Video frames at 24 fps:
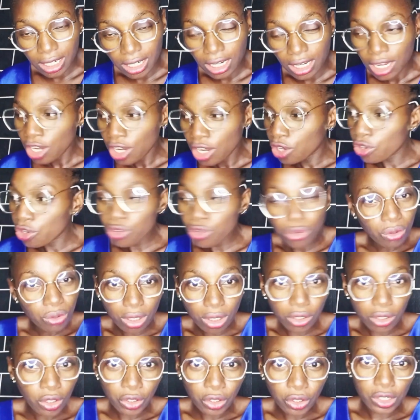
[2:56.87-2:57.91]
you are not
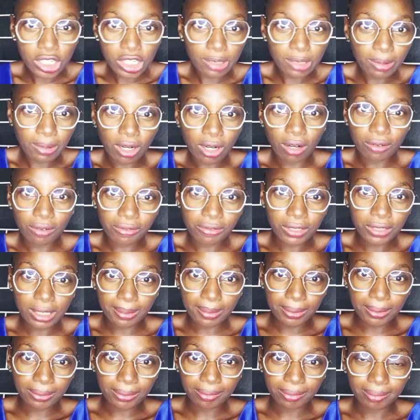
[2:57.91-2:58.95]
going to be comfortable.
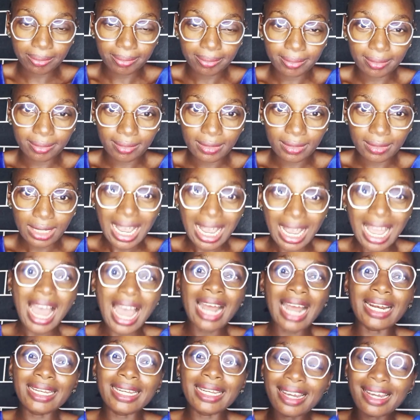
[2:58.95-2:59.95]
And that will